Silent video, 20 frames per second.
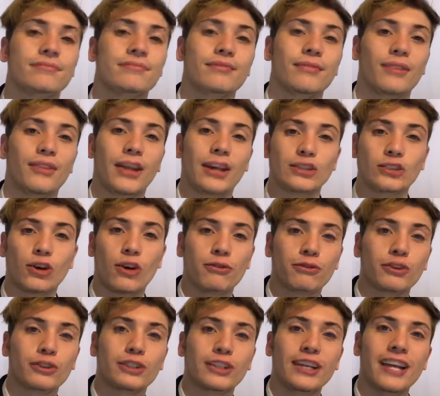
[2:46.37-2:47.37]
That's all for
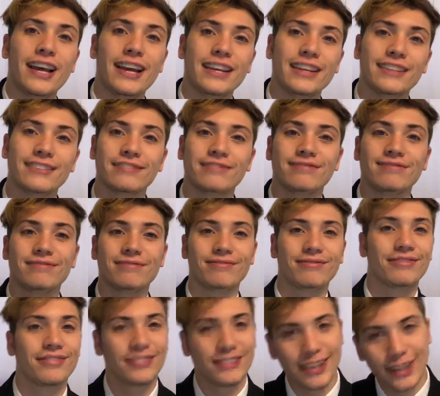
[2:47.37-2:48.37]
today.
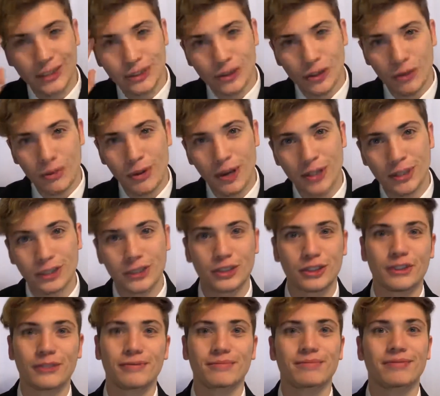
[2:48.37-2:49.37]
Thanks so much,
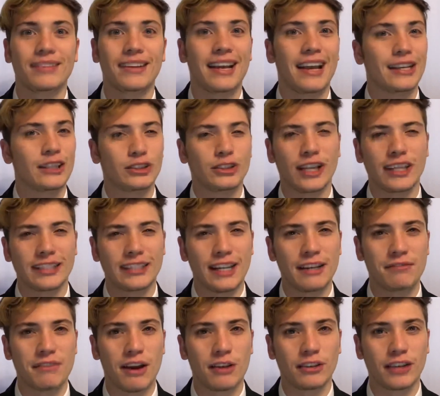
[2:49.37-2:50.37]
and stay safe
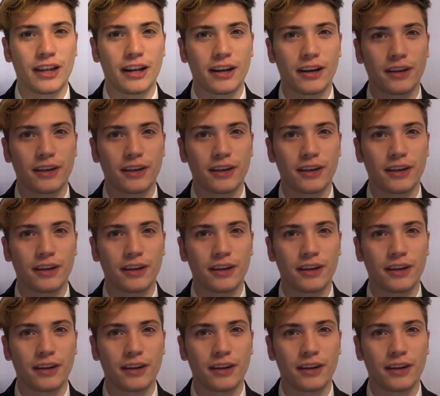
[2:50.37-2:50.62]
out there.